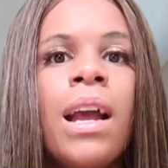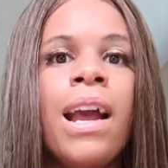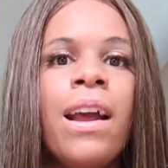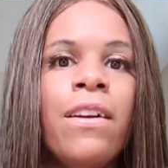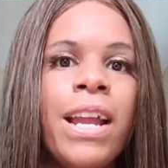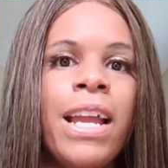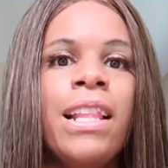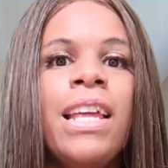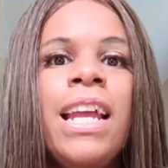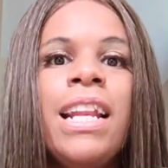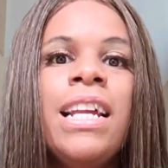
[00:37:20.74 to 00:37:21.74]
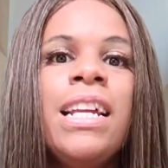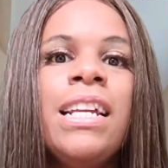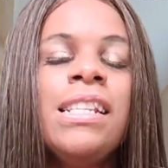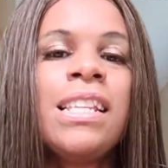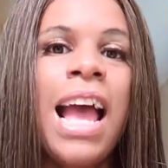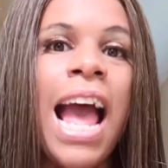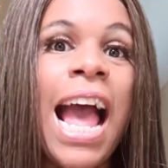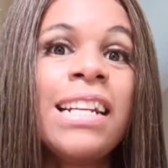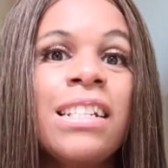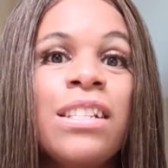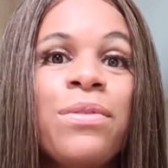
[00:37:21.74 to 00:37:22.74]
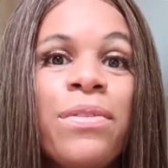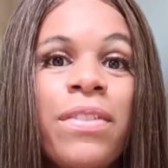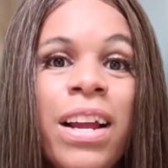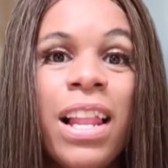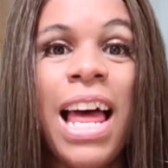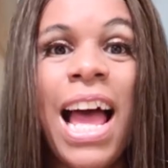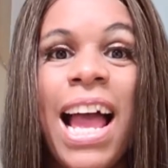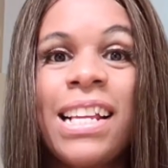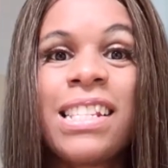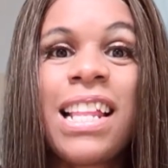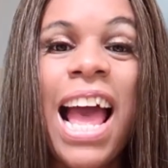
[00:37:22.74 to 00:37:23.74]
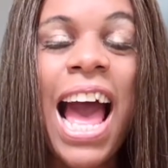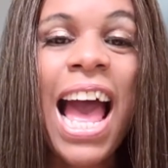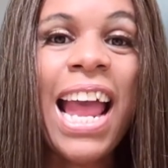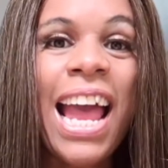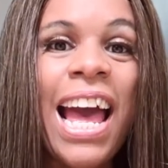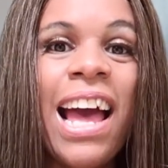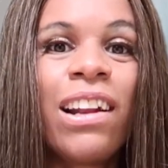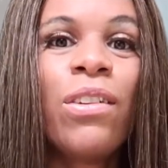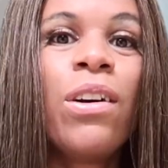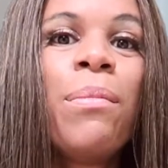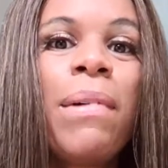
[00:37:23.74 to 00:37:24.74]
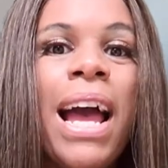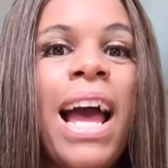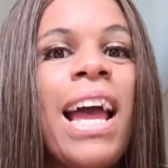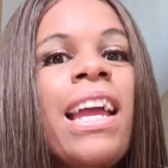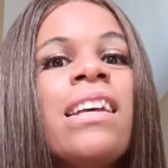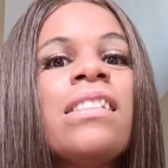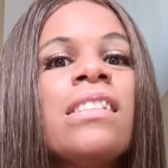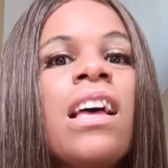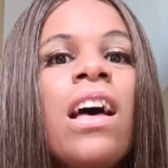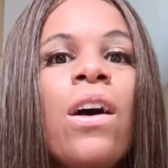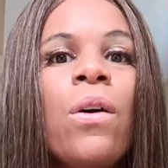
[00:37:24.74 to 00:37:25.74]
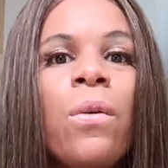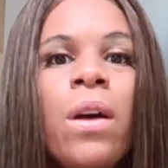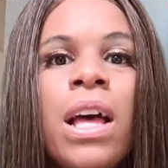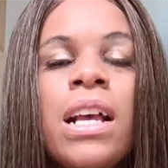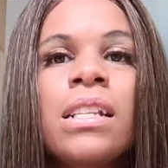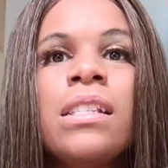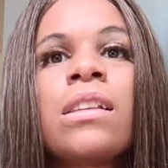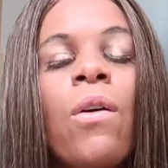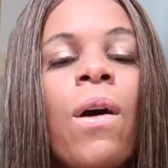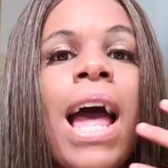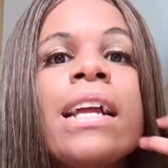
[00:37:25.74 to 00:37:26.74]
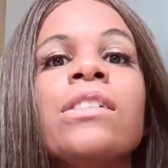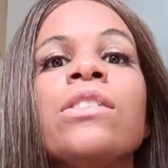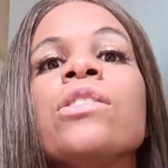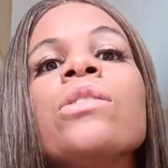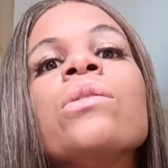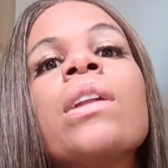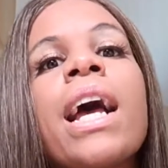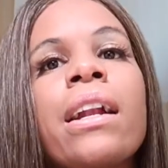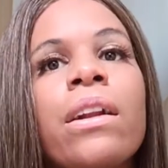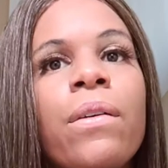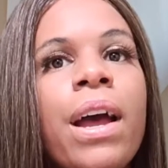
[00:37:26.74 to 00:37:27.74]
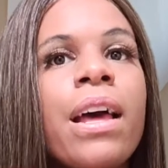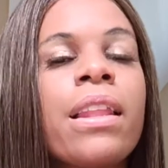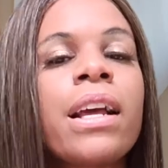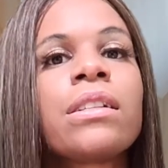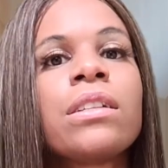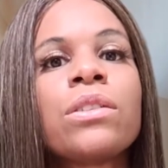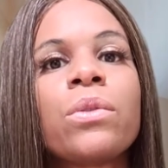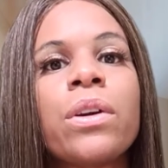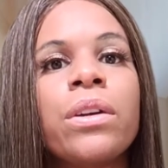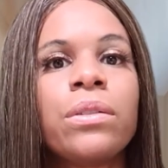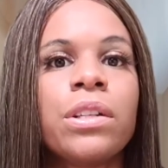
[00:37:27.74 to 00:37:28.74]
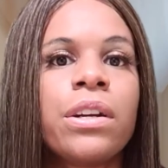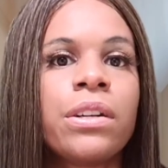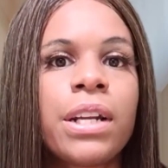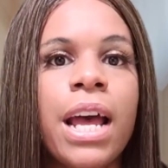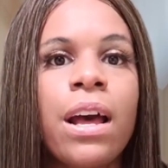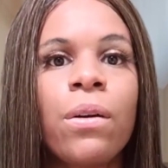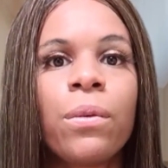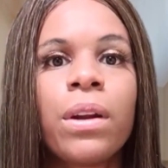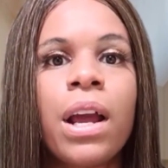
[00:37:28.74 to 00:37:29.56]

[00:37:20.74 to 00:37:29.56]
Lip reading: Alright, ladies, I just realized that I had on my ISO, so I do not know how that tutorial turned out.